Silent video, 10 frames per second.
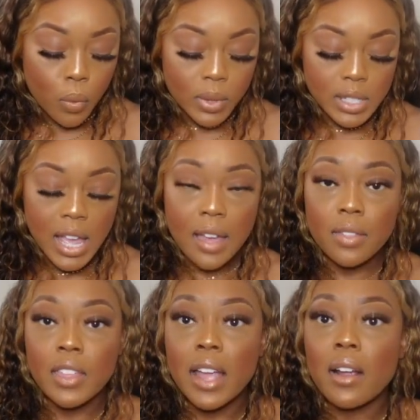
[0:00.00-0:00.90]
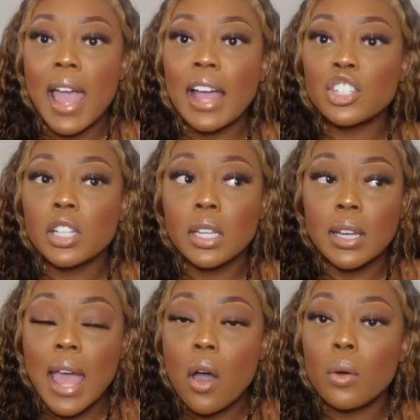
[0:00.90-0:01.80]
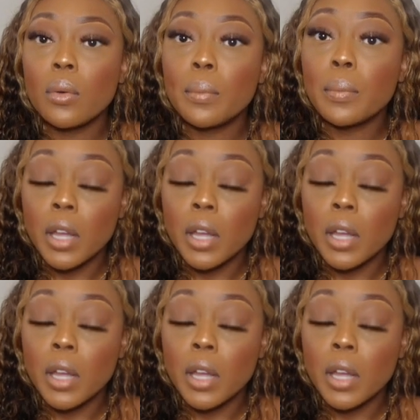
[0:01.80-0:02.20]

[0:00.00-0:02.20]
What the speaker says: was that they are actually now